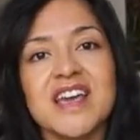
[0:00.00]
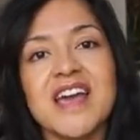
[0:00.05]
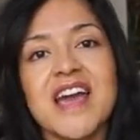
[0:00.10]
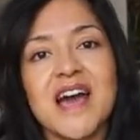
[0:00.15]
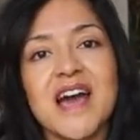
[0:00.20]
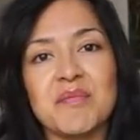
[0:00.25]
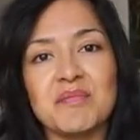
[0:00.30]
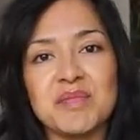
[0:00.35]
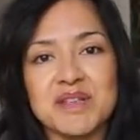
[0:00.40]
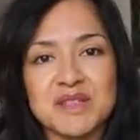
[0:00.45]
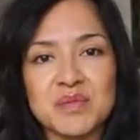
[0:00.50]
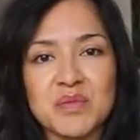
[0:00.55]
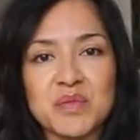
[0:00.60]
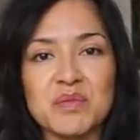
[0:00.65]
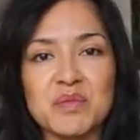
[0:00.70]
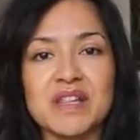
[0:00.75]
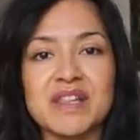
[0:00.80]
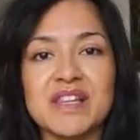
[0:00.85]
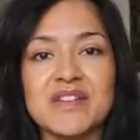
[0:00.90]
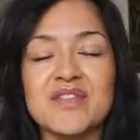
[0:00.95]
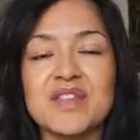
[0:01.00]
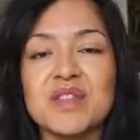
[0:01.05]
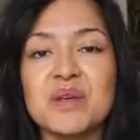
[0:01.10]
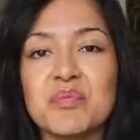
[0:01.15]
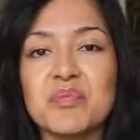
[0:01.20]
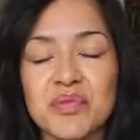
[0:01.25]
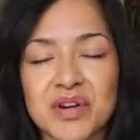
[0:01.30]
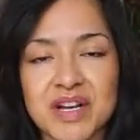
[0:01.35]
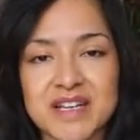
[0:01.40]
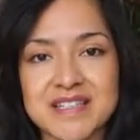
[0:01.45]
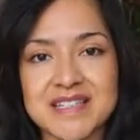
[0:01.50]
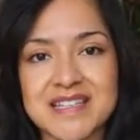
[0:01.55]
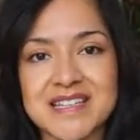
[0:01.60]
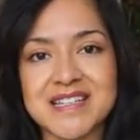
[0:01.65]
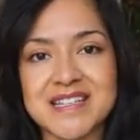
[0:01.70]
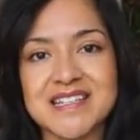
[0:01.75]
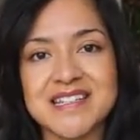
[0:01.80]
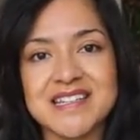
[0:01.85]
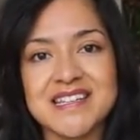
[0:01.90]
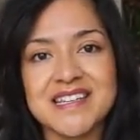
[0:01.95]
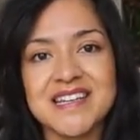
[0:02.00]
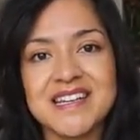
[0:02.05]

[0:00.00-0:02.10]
happens when we live in the present,